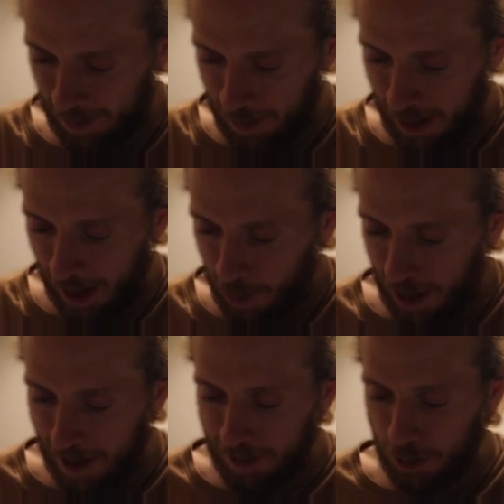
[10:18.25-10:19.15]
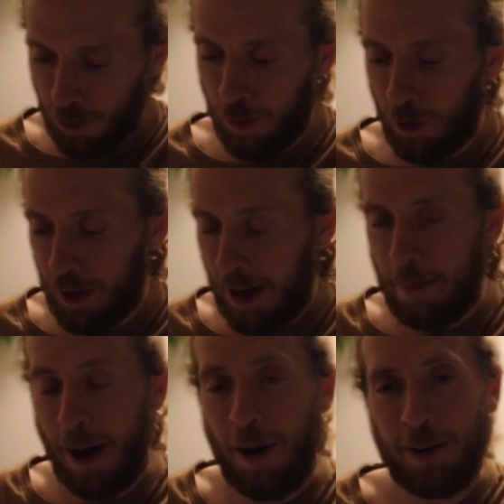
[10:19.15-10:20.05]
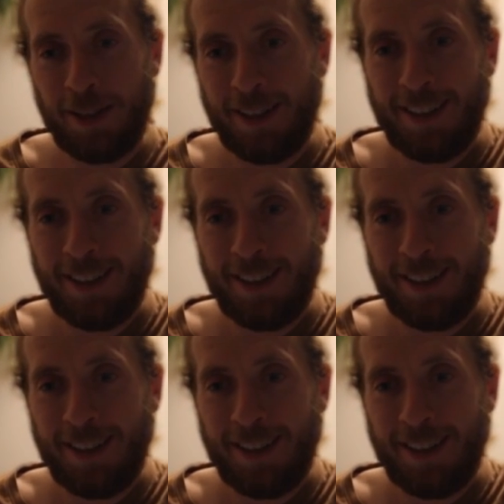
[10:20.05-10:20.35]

without having to worry about